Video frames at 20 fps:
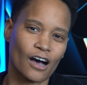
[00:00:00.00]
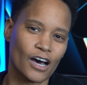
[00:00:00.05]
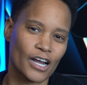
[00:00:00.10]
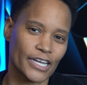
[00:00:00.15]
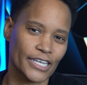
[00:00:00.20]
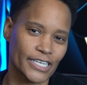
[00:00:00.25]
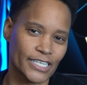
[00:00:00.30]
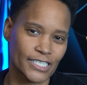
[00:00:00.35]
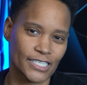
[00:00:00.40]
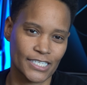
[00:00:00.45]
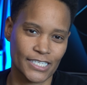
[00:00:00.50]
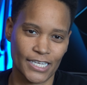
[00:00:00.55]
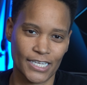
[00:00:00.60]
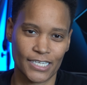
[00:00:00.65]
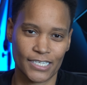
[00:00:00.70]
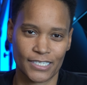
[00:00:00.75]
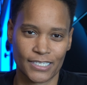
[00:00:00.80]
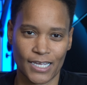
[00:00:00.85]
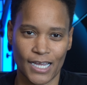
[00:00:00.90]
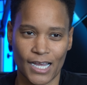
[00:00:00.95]
audience
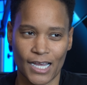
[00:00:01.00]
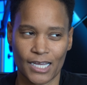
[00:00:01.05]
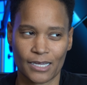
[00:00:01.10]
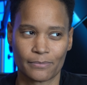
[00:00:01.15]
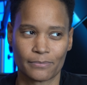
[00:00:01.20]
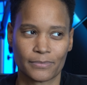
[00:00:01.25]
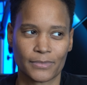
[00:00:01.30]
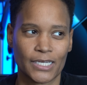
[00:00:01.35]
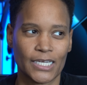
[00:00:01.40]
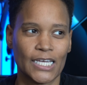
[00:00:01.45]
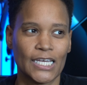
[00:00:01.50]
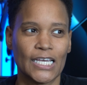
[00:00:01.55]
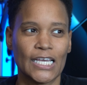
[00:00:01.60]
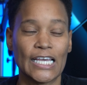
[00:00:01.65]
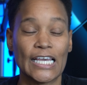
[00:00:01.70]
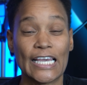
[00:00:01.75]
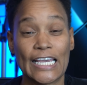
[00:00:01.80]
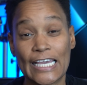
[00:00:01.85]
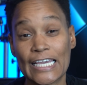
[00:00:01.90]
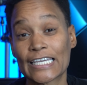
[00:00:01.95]
takes time
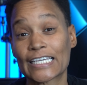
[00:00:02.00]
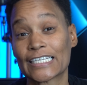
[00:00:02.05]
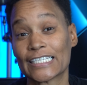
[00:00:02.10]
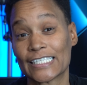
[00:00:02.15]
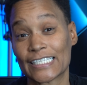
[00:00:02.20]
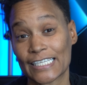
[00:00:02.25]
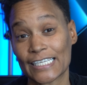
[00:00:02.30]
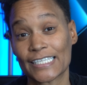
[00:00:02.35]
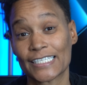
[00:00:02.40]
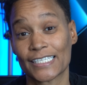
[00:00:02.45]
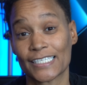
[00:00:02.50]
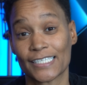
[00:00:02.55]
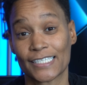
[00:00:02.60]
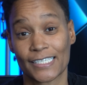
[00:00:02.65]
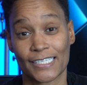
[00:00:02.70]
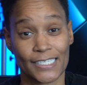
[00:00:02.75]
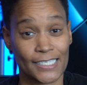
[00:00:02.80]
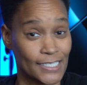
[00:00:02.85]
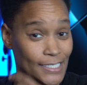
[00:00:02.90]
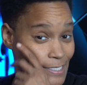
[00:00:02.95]
and
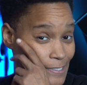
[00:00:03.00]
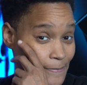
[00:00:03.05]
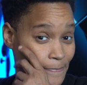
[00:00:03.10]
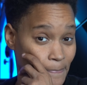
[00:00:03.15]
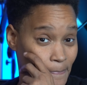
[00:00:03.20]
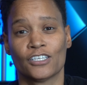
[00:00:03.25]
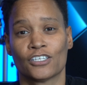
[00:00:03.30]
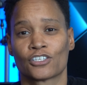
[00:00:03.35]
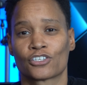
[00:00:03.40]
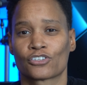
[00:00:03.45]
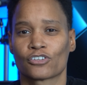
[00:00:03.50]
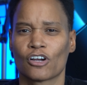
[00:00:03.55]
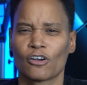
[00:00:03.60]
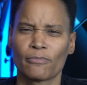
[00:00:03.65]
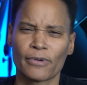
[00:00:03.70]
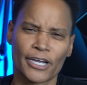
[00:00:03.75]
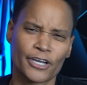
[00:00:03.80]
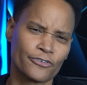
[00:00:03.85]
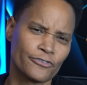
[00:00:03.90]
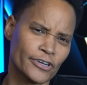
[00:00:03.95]
consistency.
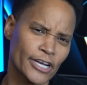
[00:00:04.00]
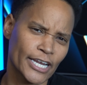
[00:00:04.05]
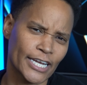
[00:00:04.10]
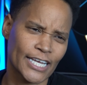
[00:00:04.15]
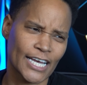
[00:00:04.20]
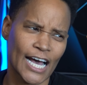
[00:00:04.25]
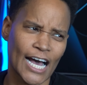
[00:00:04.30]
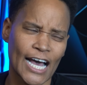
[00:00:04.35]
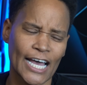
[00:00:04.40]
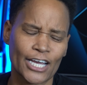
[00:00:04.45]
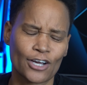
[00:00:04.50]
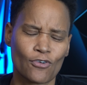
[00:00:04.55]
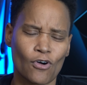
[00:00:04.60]
Start by creating high